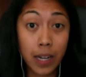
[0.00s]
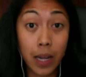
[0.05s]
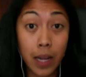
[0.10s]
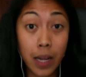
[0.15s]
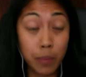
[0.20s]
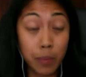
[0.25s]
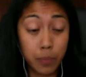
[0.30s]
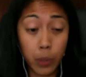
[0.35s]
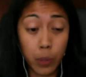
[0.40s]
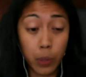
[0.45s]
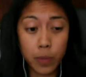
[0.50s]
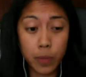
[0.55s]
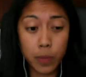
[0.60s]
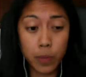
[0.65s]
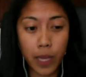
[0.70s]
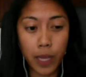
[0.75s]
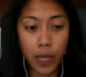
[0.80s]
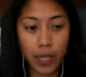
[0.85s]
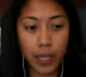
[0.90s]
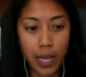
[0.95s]
both
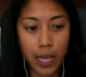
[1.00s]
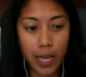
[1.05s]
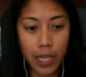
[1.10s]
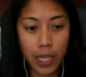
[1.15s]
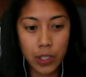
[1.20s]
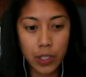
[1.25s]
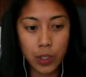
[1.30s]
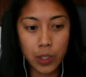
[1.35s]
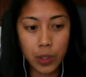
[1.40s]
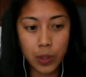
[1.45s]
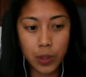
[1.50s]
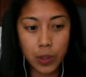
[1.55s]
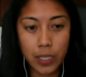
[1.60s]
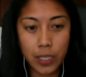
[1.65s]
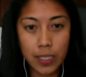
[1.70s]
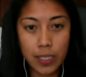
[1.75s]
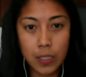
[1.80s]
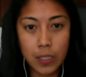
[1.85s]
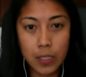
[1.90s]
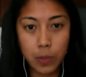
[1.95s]
Mac and I actually
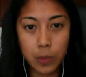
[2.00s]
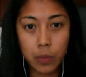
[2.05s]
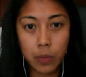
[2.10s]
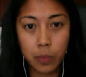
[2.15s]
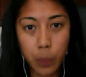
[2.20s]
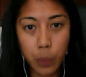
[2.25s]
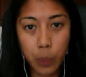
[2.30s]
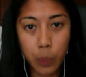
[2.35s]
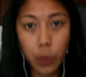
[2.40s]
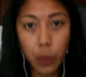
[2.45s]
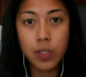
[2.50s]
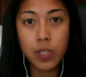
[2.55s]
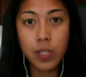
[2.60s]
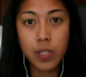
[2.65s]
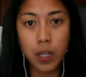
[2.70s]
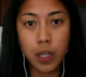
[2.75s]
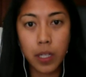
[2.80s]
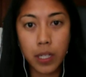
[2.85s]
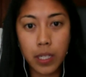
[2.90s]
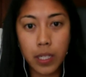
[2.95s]
utilize this when we both
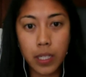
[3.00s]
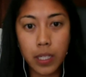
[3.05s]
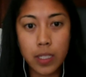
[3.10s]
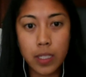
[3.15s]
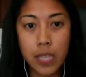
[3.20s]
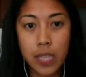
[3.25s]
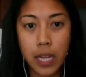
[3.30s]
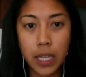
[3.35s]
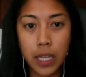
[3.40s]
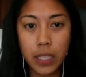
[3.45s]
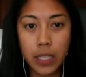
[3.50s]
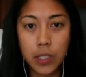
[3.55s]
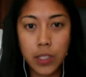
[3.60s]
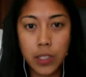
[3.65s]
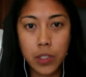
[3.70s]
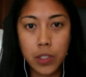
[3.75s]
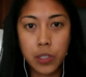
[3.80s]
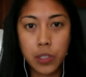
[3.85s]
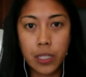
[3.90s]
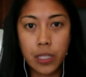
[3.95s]
started in the tech
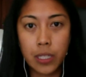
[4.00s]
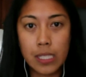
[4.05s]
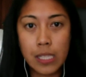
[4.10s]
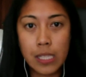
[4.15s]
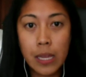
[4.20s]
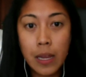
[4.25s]
industry, is